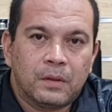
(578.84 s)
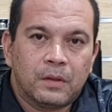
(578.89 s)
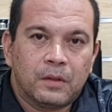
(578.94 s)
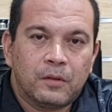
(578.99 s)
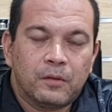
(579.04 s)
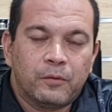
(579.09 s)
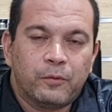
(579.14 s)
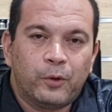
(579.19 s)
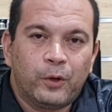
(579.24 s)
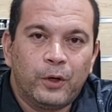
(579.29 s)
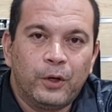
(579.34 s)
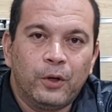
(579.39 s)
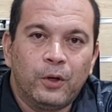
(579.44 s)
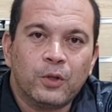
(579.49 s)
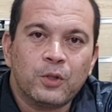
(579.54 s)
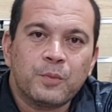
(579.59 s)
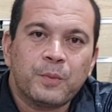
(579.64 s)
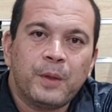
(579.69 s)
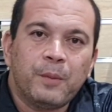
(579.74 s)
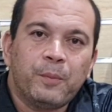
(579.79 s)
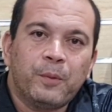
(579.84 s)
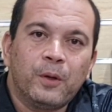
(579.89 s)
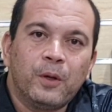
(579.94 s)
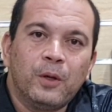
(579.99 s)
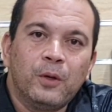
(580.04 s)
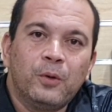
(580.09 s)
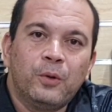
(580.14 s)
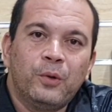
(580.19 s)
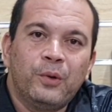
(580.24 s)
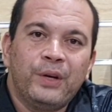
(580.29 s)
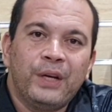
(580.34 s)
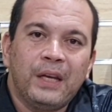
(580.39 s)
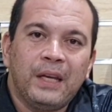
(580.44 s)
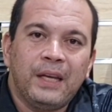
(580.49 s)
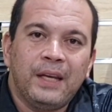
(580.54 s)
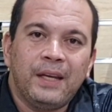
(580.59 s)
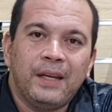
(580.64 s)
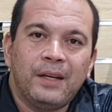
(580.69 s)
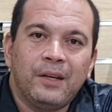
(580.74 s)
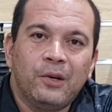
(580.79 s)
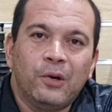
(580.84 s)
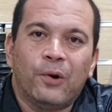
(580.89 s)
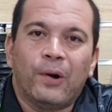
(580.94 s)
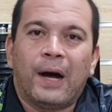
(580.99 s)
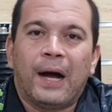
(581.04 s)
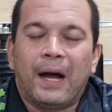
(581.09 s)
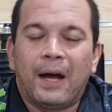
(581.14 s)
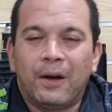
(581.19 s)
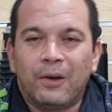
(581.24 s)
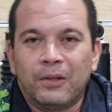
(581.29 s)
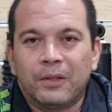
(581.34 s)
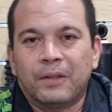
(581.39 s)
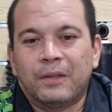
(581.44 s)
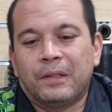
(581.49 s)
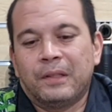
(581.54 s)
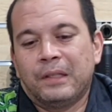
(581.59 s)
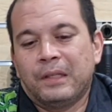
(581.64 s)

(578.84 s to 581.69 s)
For those people who really go out